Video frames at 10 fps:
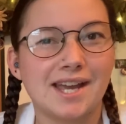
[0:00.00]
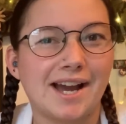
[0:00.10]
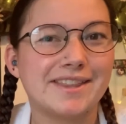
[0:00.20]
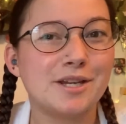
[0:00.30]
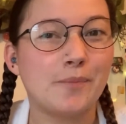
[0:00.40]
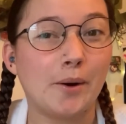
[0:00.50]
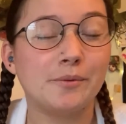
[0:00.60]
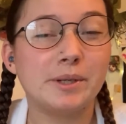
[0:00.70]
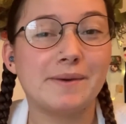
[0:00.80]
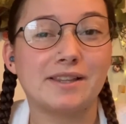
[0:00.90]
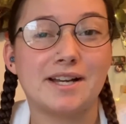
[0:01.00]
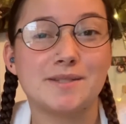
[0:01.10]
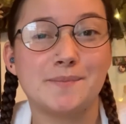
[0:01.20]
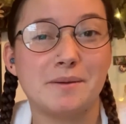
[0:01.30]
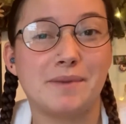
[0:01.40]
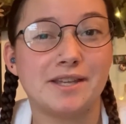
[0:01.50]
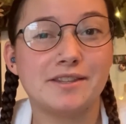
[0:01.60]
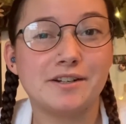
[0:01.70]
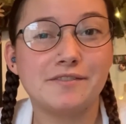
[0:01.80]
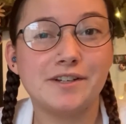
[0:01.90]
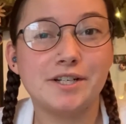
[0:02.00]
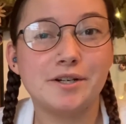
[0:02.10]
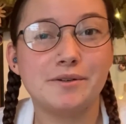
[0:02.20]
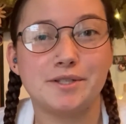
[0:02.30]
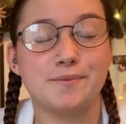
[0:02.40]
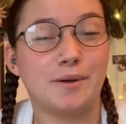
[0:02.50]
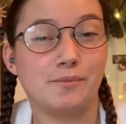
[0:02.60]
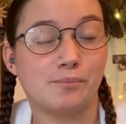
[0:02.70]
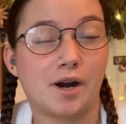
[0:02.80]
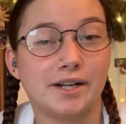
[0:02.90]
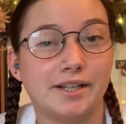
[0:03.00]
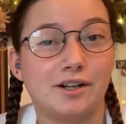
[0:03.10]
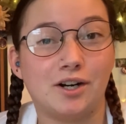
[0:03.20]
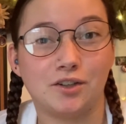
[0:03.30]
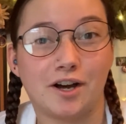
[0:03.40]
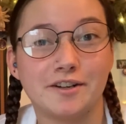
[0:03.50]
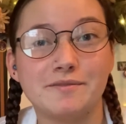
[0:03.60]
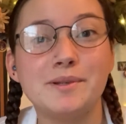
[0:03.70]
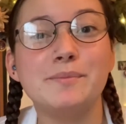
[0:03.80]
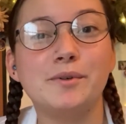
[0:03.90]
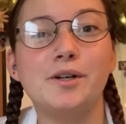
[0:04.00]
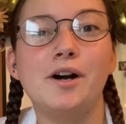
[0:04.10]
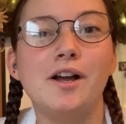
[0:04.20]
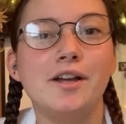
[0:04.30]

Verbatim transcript: I think probably my last Big Bang Theory video is what brought in a lot of people,